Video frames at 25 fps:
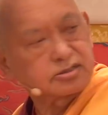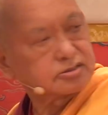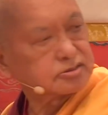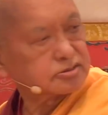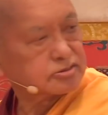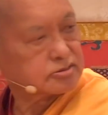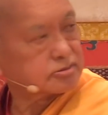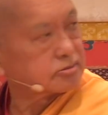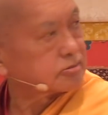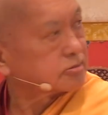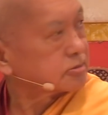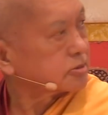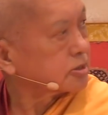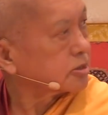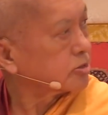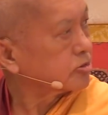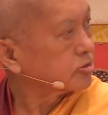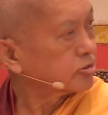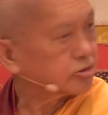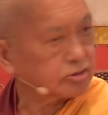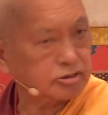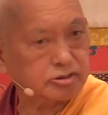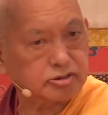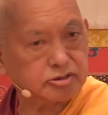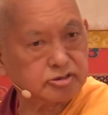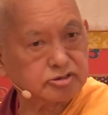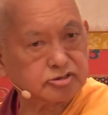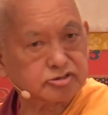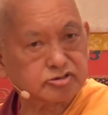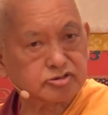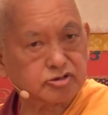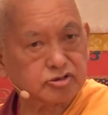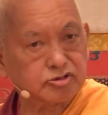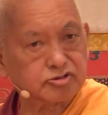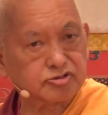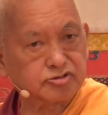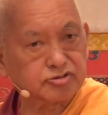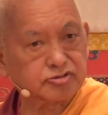So
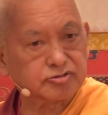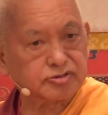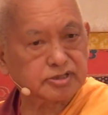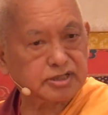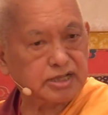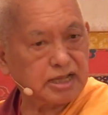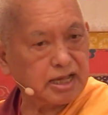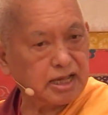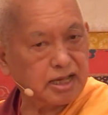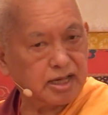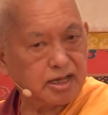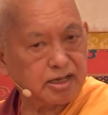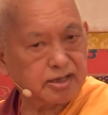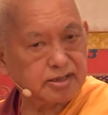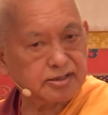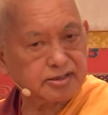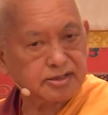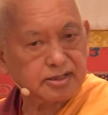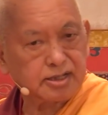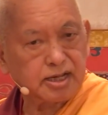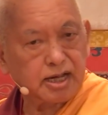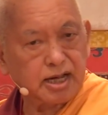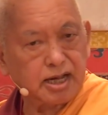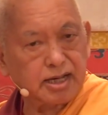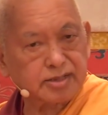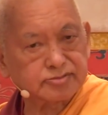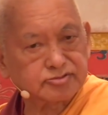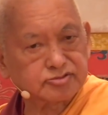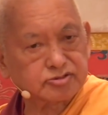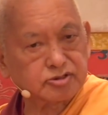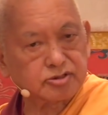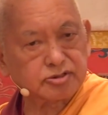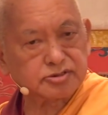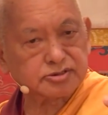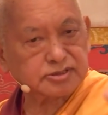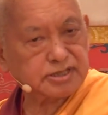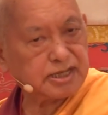you are told